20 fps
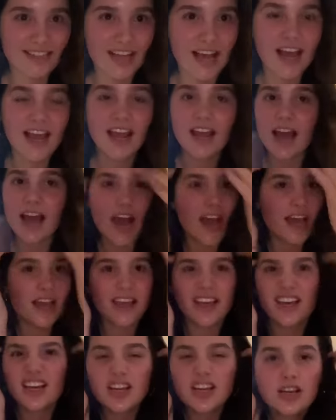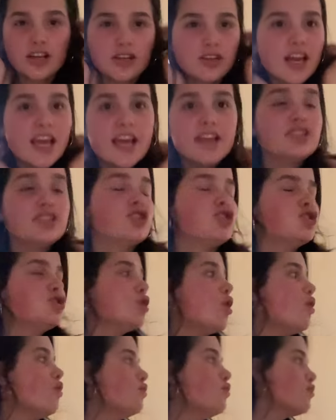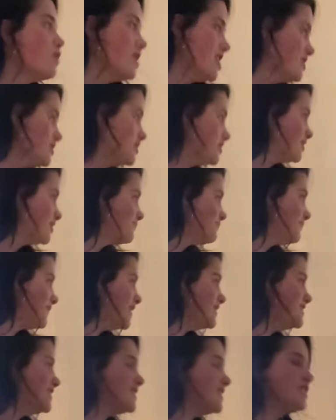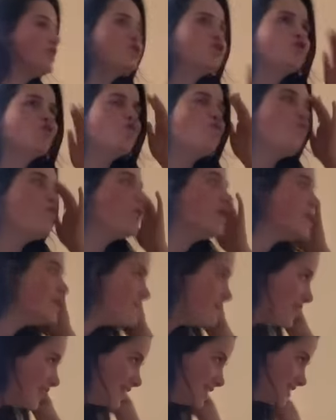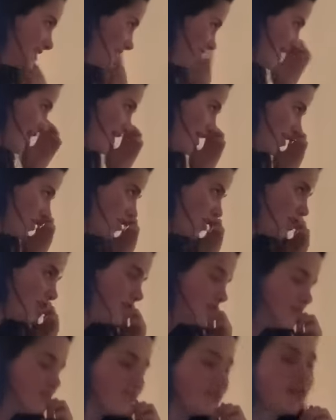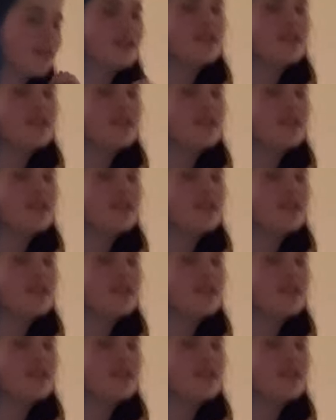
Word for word: I, I it's so quick. mm It takes like mm-hmm. 20 minutes to get here. And